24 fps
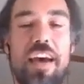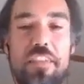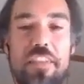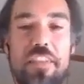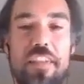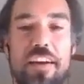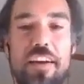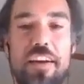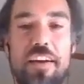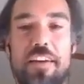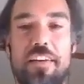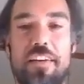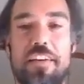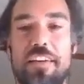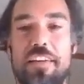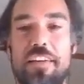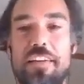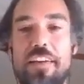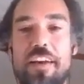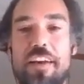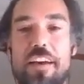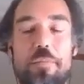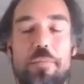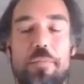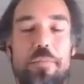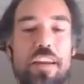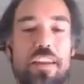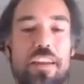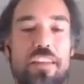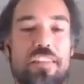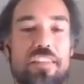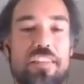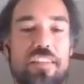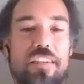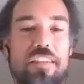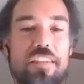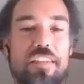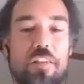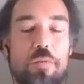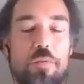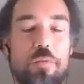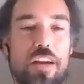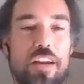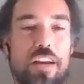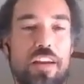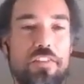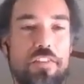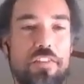out there, um, and it's it's the
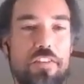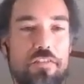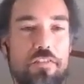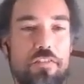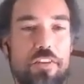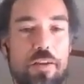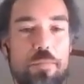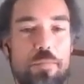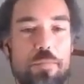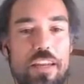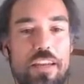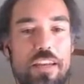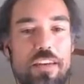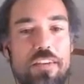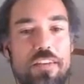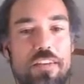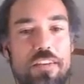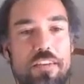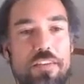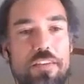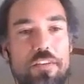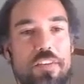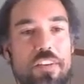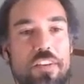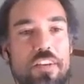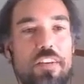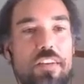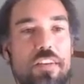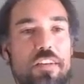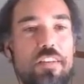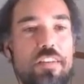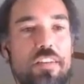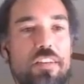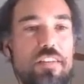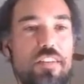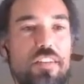one I sort of recommend using.